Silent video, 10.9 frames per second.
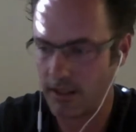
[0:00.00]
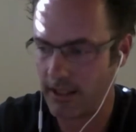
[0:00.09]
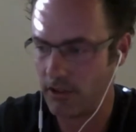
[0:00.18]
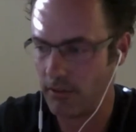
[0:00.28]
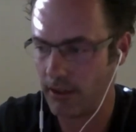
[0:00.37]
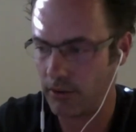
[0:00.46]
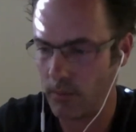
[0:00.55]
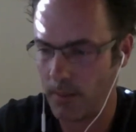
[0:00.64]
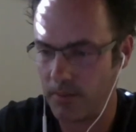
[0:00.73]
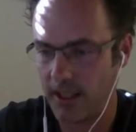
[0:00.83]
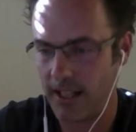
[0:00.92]
clicking around on the
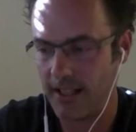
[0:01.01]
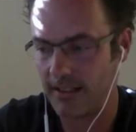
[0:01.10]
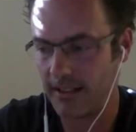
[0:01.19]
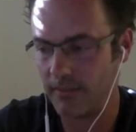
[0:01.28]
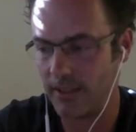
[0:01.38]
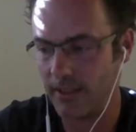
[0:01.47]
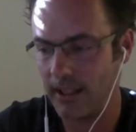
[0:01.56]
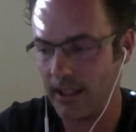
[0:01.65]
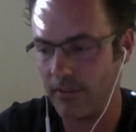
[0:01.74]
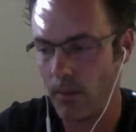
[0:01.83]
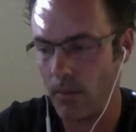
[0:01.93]
website, and if they
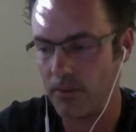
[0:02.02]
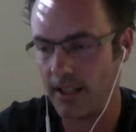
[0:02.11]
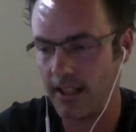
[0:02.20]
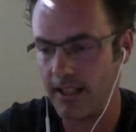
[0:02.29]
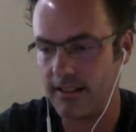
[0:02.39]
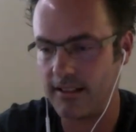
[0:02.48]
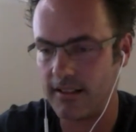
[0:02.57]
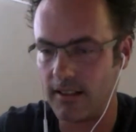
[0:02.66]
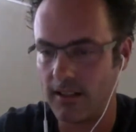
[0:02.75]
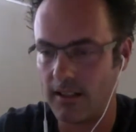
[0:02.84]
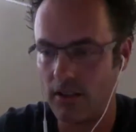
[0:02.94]
leave the website,
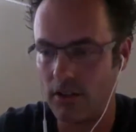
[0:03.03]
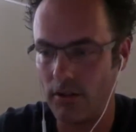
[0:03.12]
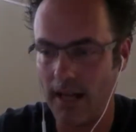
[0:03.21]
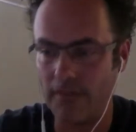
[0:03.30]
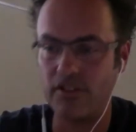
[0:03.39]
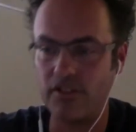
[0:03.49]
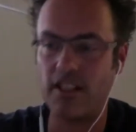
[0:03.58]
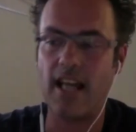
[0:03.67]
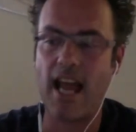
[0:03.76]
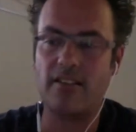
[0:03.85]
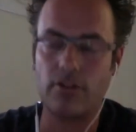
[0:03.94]
you have
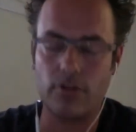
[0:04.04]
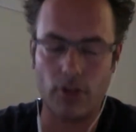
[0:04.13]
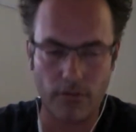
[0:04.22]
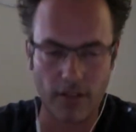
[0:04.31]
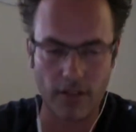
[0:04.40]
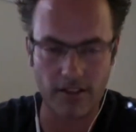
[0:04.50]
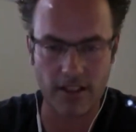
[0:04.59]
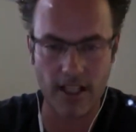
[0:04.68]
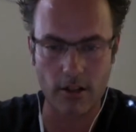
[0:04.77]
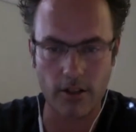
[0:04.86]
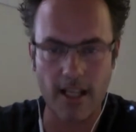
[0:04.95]
the exit survey
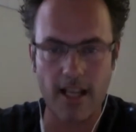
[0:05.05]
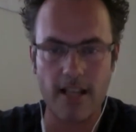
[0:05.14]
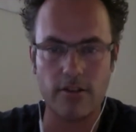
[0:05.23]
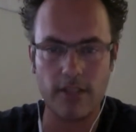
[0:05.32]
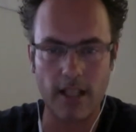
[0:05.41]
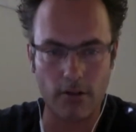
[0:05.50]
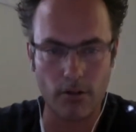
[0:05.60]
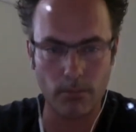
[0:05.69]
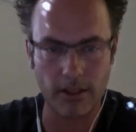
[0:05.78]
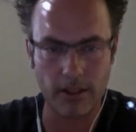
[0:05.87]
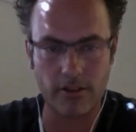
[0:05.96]
saying, okay, you now
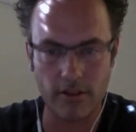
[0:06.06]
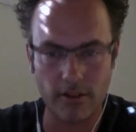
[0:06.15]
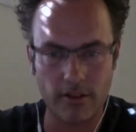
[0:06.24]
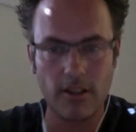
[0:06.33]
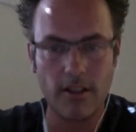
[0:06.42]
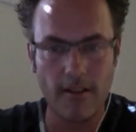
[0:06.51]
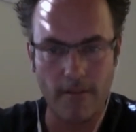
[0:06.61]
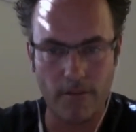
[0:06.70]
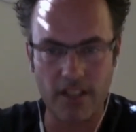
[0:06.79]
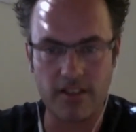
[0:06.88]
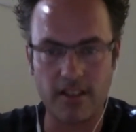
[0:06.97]
completed your
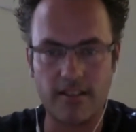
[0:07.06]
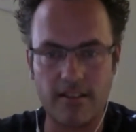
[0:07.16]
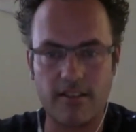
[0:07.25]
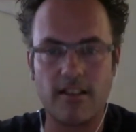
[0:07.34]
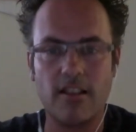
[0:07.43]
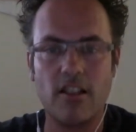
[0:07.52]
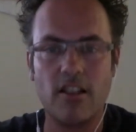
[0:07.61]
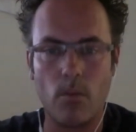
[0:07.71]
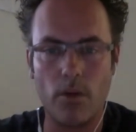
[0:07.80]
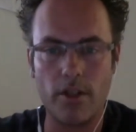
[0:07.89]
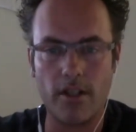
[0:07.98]
visit.
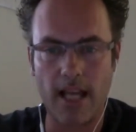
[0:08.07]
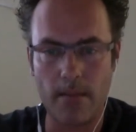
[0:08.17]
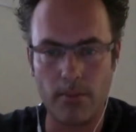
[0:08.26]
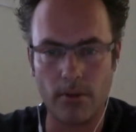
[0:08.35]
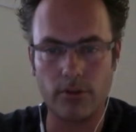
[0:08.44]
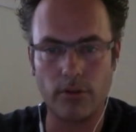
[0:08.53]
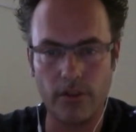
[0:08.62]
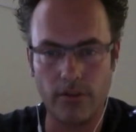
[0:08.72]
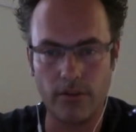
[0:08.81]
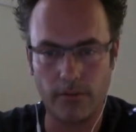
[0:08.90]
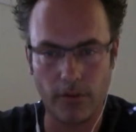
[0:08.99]
Were you able to
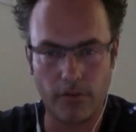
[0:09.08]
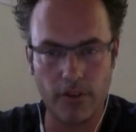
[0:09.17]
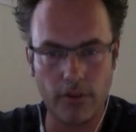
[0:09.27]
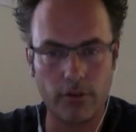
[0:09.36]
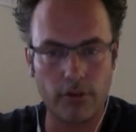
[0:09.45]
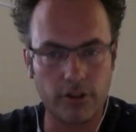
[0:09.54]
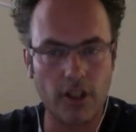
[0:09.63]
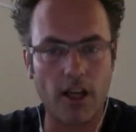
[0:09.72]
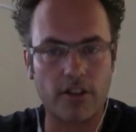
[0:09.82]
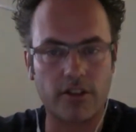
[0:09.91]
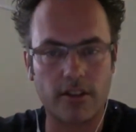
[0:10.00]
fulfill your
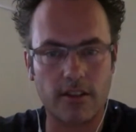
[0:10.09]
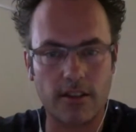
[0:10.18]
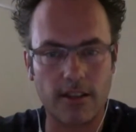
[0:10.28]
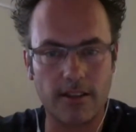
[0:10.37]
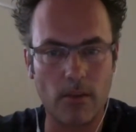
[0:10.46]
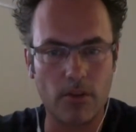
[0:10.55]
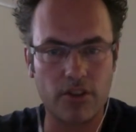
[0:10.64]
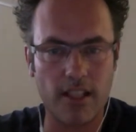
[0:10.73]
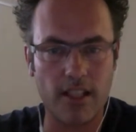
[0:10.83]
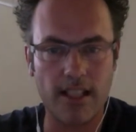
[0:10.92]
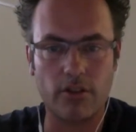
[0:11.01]
task? And they will
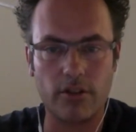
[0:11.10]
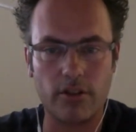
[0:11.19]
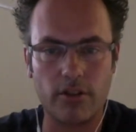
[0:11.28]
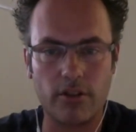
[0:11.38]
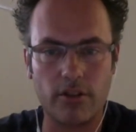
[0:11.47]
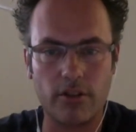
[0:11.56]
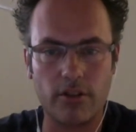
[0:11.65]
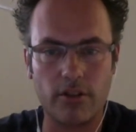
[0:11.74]
say yes or no.